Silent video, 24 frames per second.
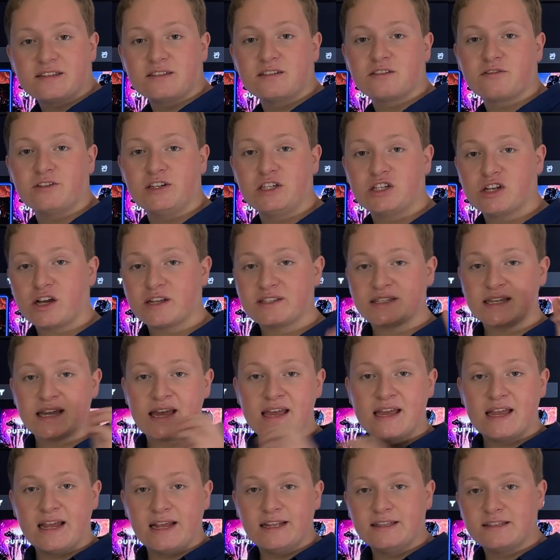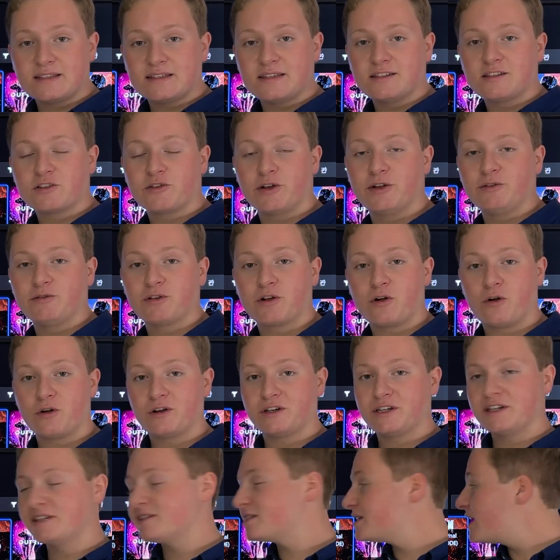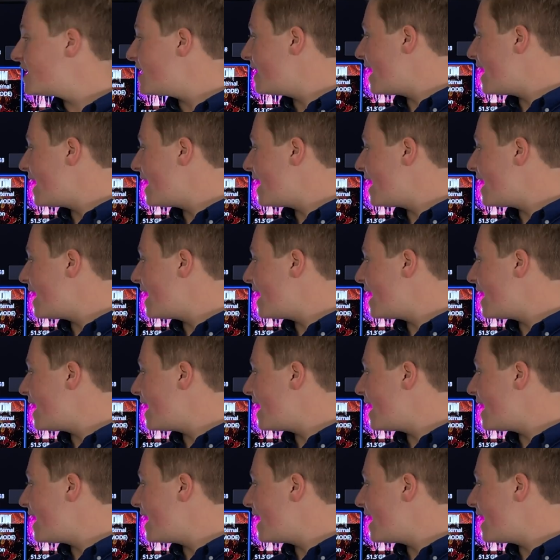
screenshots, instant screen recordings,